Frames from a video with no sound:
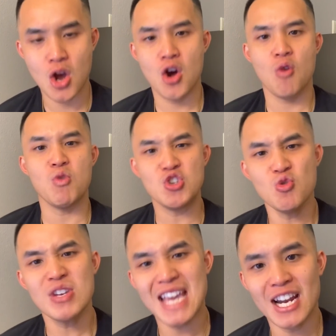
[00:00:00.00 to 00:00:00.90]
When you
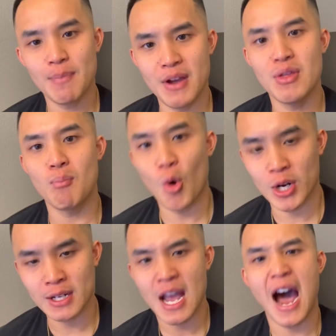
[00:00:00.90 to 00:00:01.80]
get up in the
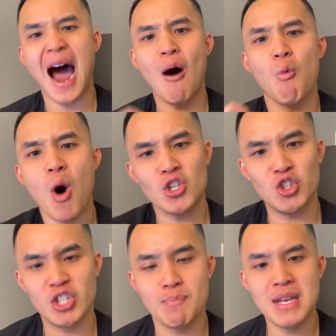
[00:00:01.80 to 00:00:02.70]
morning, I want you
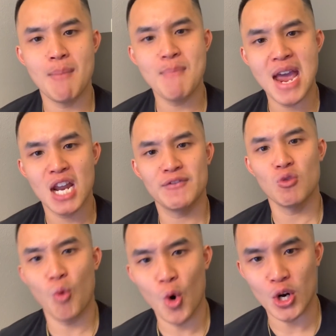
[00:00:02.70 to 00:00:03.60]
to be a man of your
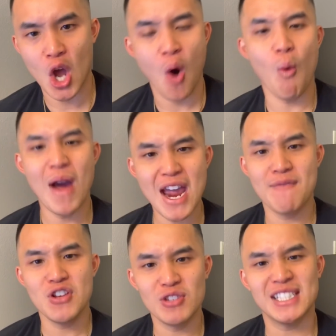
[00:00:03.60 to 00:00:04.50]
word. Whatever
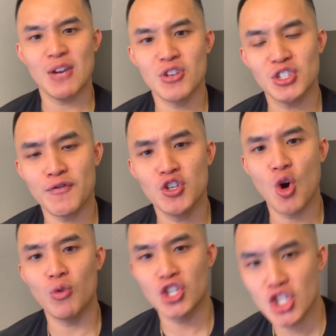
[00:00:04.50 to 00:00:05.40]
you tell yourself you're
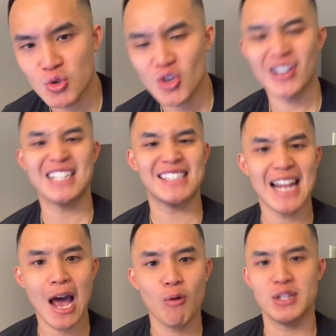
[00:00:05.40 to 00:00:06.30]
going to do, you're going to set
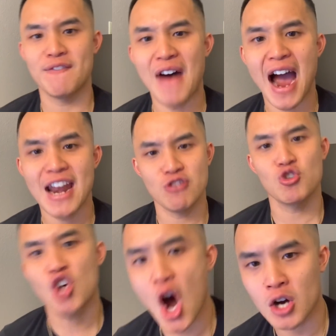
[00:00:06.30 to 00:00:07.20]
out, divide,
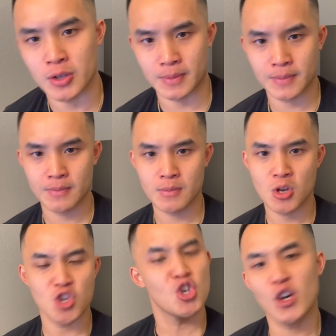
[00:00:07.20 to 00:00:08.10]
conquer.
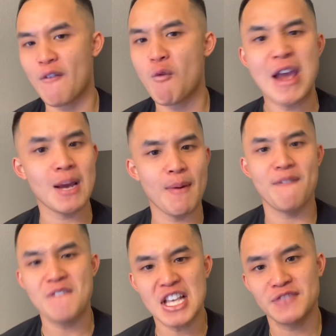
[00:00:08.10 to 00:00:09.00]
You're going to wake up and
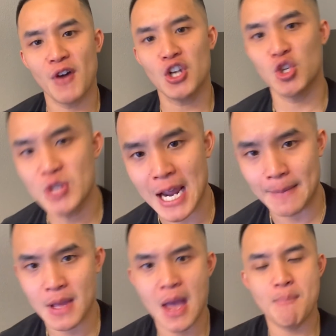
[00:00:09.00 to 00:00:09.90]
face fuck your
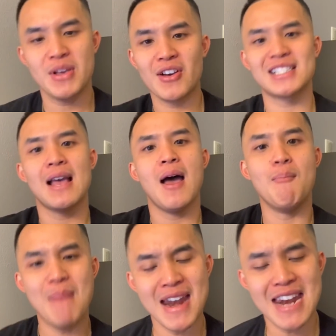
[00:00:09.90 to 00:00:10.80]
day. Because
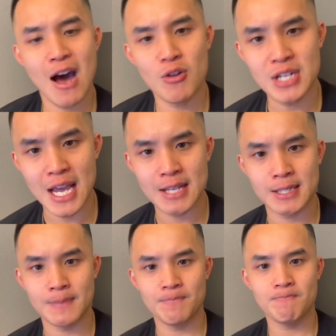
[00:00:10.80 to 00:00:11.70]
men
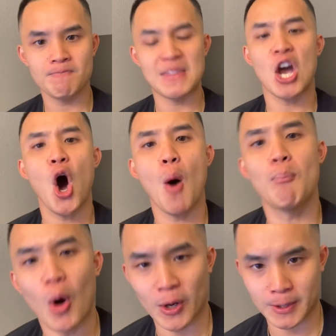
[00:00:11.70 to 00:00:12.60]
nowadays, they all
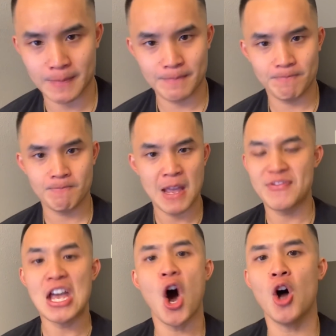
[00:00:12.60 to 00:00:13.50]
bark.
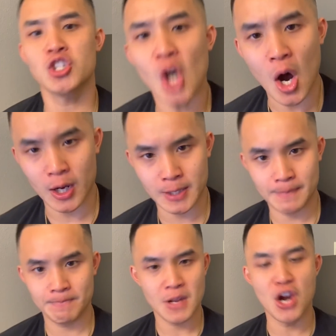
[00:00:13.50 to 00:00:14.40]
They all talk.
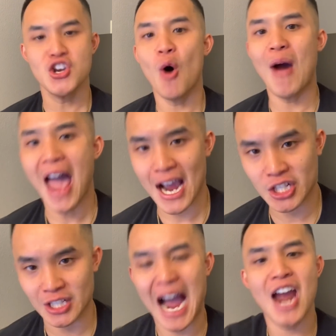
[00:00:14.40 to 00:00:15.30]
And no
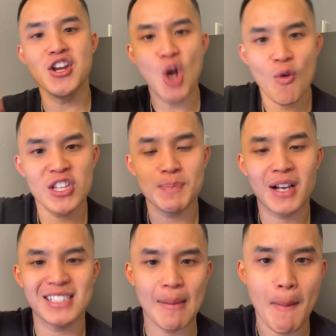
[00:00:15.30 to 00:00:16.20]
action. I know this
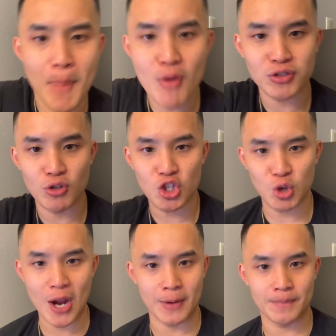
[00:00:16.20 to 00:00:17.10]
because I'm a personal
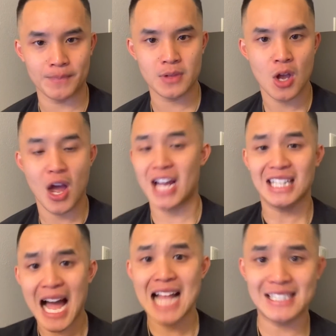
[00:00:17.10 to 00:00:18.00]
trainer. A
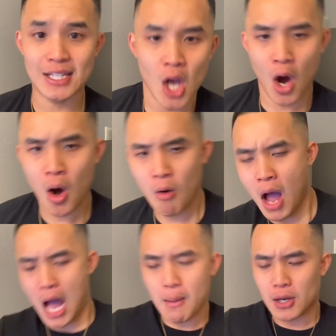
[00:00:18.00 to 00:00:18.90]
client says, oh,
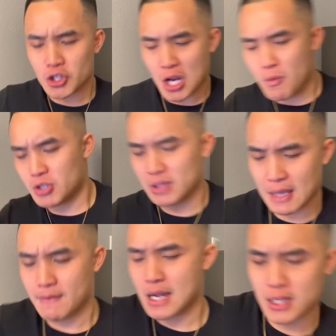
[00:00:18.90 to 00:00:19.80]
I'm going to train with you
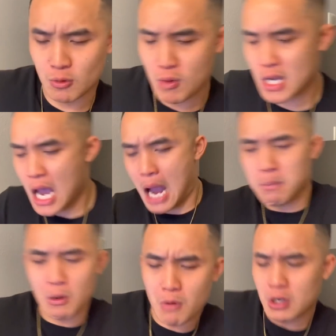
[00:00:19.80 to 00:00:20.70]
7 days a week. I'm
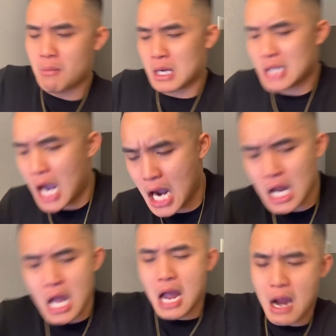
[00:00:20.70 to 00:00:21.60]
going to work on my diet.
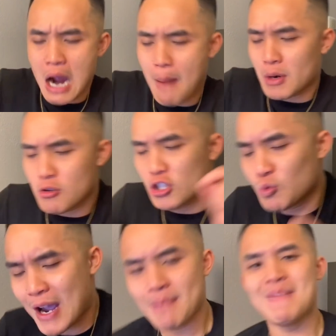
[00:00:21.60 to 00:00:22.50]
I'm going to lose
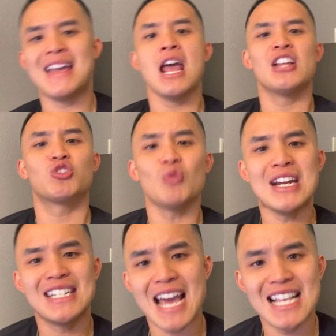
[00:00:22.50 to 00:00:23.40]
weight, man. 3
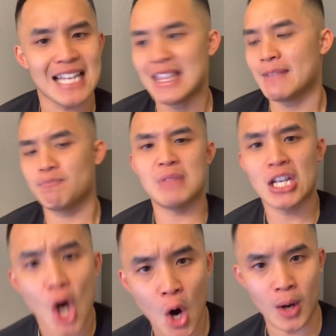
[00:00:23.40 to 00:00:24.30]
days and they
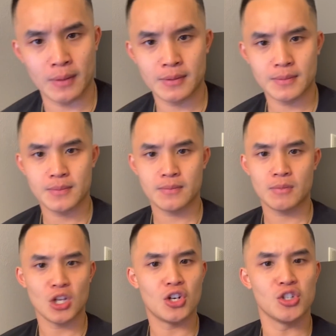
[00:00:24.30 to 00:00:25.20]
gone.
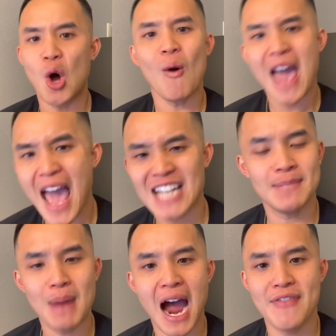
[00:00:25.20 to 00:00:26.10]
No action
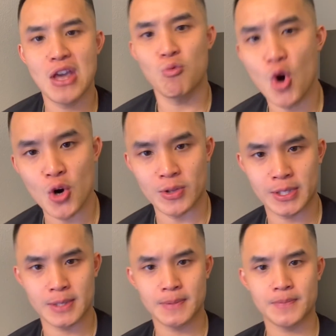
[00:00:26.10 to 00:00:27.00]
behind their
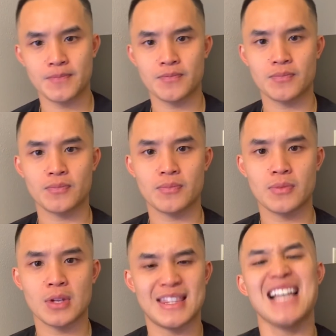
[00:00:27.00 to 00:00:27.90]
words.
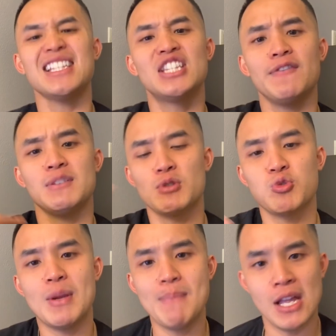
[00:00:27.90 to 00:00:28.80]
That's the difference
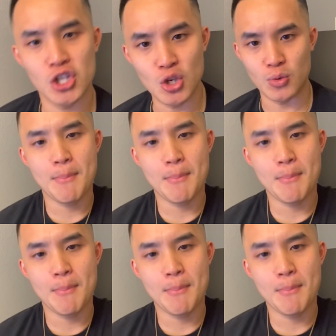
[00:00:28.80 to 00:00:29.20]
between me and you.